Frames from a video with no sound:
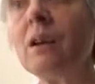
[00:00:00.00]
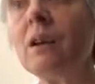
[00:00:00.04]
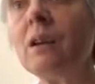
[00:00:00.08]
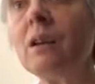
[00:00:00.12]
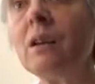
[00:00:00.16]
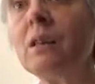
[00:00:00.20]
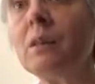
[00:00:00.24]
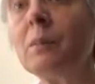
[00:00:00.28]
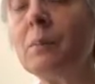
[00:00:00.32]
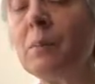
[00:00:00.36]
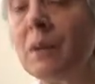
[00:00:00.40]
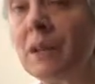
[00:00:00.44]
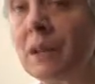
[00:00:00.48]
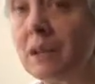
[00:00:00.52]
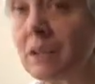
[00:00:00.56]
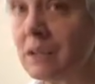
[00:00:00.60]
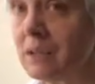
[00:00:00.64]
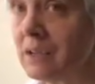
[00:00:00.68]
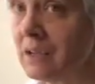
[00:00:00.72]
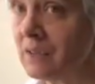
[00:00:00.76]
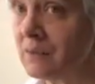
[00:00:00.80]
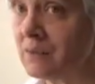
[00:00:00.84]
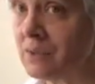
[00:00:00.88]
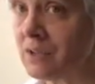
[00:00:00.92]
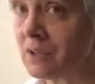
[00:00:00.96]
The beginning
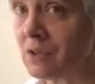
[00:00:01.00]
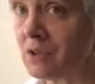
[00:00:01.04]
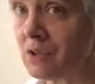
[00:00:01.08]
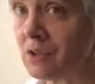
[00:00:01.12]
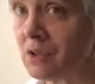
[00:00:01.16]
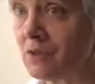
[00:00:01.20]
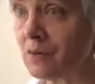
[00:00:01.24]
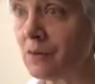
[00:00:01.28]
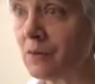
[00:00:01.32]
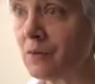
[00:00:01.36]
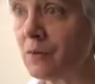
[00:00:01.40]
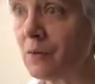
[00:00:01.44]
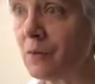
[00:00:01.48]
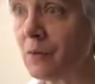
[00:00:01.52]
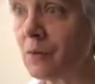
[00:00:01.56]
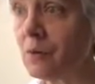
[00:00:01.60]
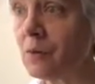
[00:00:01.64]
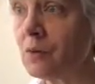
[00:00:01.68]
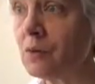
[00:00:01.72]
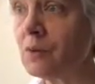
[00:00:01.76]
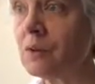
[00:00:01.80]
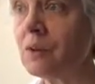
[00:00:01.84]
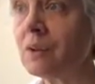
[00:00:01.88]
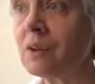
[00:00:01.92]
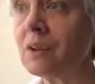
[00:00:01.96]
of section 4,
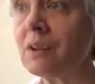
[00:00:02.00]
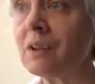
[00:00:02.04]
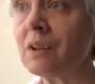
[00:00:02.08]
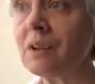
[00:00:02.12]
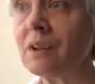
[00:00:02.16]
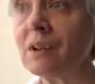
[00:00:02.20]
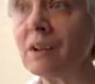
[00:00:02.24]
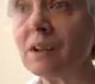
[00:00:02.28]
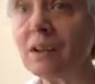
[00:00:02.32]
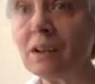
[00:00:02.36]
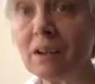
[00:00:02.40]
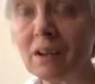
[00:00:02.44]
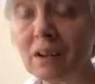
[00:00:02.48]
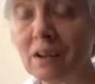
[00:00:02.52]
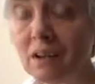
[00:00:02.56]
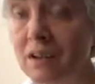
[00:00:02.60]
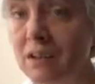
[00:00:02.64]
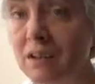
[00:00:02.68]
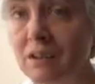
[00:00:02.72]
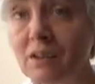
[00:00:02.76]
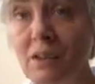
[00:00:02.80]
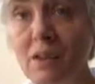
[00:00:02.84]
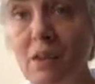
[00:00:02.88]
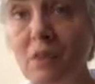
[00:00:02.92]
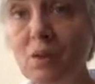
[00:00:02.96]
it's
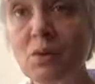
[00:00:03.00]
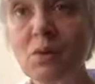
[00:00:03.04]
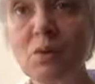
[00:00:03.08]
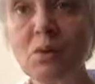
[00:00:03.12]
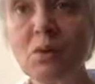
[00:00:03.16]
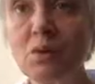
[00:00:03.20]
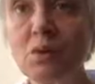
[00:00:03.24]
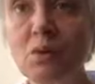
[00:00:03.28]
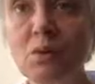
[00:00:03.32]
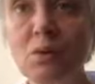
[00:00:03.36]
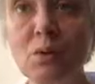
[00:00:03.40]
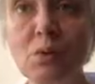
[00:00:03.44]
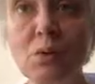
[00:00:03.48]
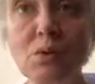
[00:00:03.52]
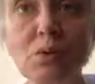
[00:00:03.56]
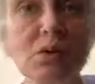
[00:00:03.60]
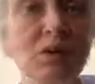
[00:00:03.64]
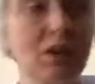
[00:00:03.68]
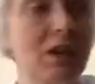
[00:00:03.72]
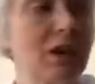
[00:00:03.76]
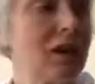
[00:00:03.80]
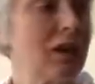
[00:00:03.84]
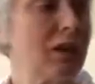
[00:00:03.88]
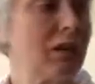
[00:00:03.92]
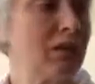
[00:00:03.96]
those 2 chords
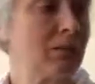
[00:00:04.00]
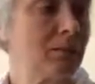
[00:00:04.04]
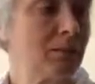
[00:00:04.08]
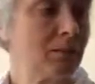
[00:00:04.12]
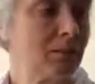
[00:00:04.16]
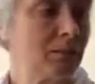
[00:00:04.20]
again.